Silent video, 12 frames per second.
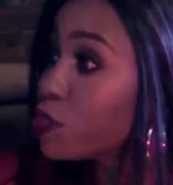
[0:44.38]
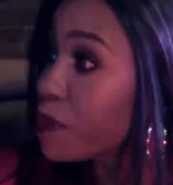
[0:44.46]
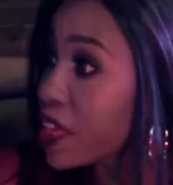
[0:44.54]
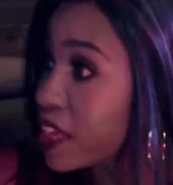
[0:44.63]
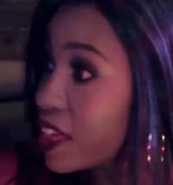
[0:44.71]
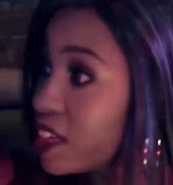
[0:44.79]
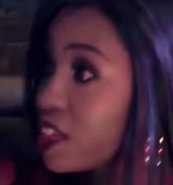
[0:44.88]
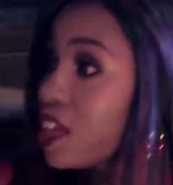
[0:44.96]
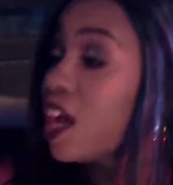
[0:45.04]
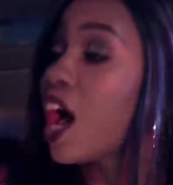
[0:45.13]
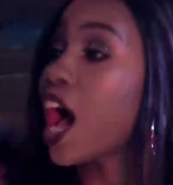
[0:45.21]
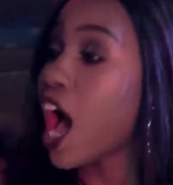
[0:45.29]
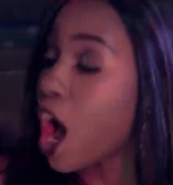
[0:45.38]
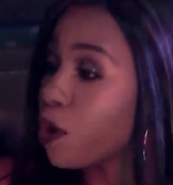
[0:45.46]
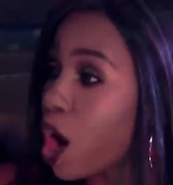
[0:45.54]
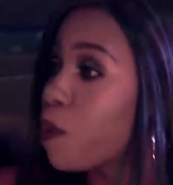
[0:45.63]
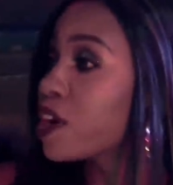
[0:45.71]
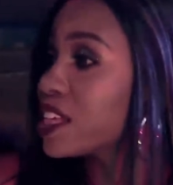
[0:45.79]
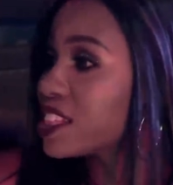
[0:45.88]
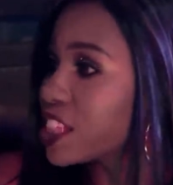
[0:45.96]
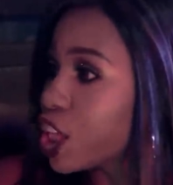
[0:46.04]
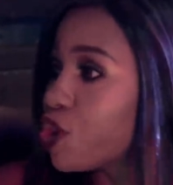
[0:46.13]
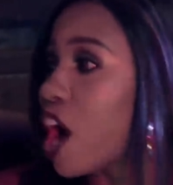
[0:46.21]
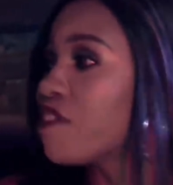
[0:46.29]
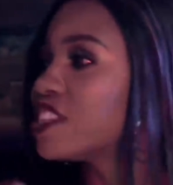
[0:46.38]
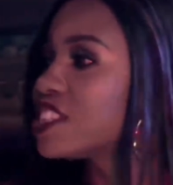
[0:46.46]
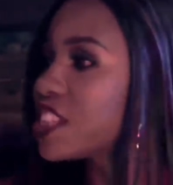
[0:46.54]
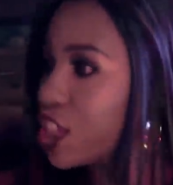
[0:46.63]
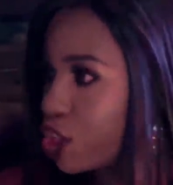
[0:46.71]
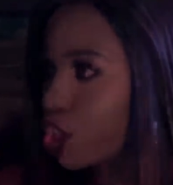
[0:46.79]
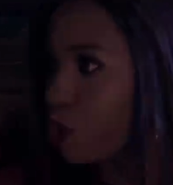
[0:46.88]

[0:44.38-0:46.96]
American on Vanderpump Rules that season.